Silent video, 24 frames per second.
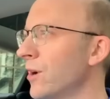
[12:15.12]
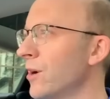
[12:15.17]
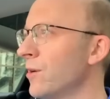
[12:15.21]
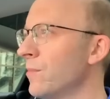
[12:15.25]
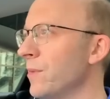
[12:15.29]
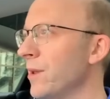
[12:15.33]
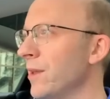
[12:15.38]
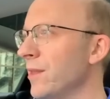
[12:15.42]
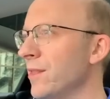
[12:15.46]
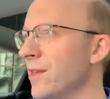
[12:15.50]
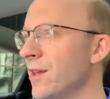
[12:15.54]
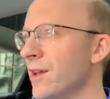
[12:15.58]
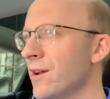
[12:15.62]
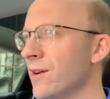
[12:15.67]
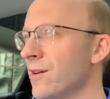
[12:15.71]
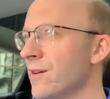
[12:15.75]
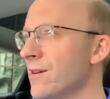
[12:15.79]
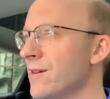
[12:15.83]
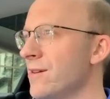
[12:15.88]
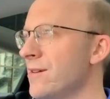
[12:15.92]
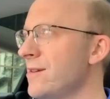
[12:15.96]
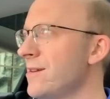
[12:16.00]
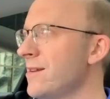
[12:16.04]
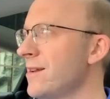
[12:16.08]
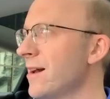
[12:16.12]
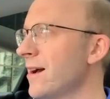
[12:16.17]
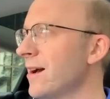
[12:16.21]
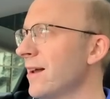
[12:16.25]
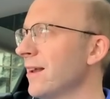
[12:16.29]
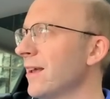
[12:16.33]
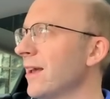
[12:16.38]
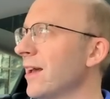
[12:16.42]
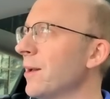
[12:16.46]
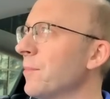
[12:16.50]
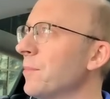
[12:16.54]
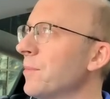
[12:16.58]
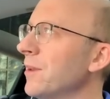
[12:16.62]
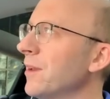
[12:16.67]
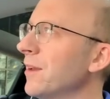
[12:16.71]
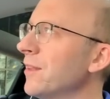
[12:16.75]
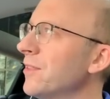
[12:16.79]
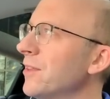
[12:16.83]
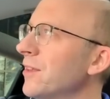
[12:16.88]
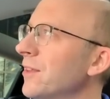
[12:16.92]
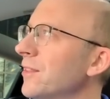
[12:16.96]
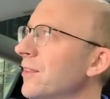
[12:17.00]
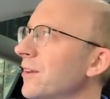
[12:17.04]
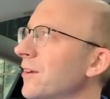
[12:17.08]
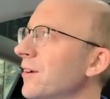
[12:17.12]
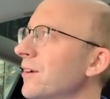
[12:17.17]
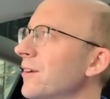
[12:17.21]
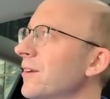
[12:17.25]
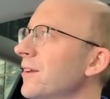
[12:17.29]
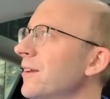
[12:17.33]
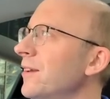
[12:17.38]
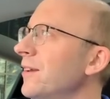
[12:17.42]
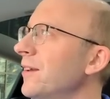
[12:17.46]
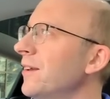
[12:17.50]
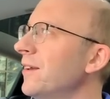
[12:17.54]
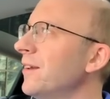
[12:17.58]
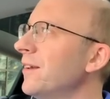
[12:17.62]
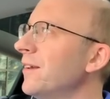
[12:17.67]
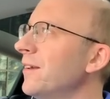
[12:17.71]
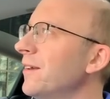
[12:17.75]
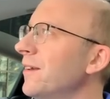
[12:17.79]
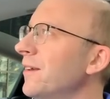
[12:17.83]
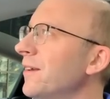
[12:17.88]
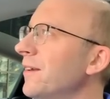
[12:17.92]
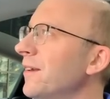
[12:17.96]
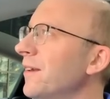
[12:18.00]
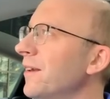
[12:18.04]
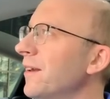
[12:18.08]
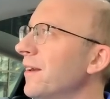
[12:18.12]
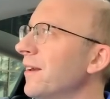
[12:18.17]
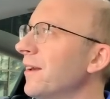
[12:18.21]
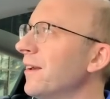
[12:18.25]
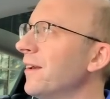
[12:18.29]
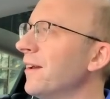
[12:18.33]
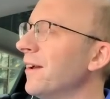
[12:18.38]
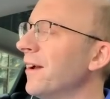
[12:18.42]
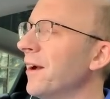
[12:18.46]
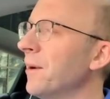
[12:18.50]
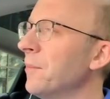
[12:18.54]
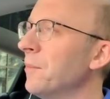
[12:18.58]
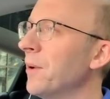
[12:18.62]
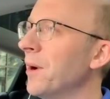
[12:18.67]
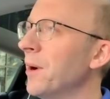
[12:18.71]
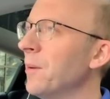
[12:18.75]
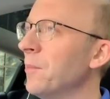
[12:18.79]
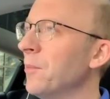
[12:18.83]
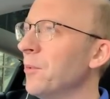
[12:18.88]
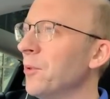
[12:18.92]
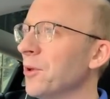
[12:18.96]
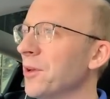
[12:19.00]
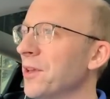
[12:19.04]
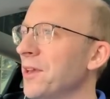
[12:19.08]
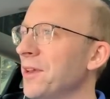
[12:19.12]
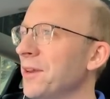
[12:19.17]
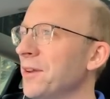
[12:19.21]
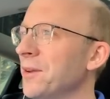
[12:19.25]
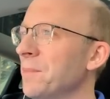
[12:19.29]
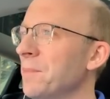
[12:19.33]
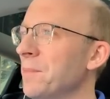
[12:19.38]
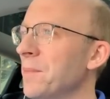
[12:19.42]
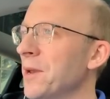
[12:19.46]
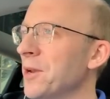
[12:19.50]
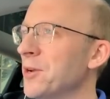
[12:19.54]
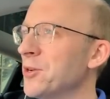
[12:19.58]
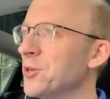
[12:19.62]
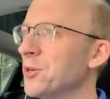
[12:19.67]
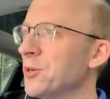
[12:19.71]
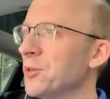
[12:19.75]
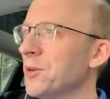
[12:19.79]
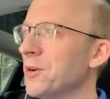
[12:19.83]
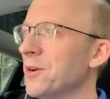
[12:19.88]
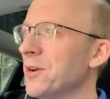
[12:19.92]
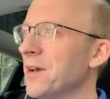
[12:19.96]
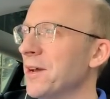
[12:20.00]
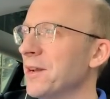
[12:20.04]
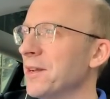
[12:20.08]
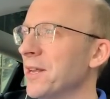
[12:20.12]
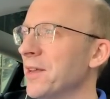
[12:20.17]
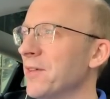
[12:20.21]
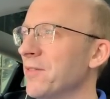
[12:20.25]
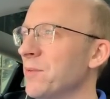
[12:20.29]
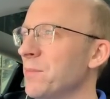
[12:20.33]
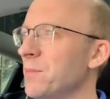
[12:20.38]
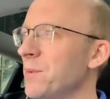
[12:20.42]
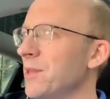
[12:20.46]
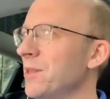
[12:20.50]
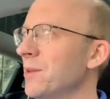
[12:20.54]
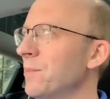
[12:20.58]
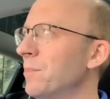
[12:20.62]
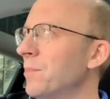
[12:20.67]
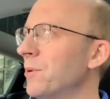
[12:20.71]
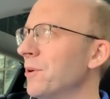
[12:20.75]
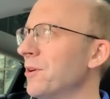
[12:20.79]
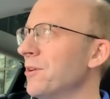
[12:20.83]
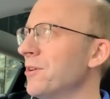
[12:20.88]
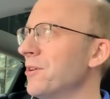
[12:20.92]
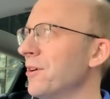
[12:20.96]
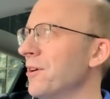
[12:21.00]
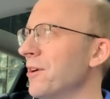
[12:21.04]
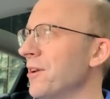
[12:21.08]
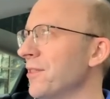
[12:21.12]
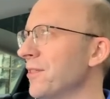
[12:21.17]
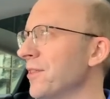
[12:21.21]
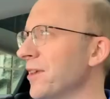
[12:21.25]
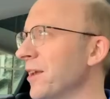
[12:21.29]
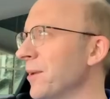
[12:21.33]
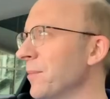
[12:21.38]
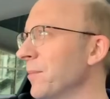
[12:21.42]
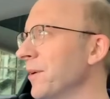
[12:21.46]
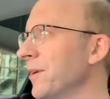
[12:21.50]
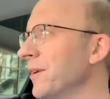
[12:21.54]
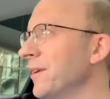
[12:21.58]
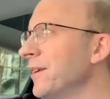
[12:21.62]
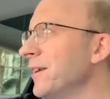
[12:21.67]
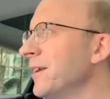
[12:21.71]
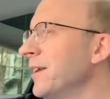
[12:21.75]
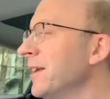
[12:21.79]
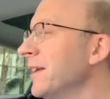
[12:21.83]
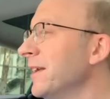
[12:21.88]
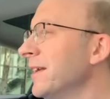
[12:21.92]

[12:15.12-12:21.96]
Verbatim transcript: around me. They are not happy. I think they're. I'm I'm looking to make sure they're not giving me the bird or anything, but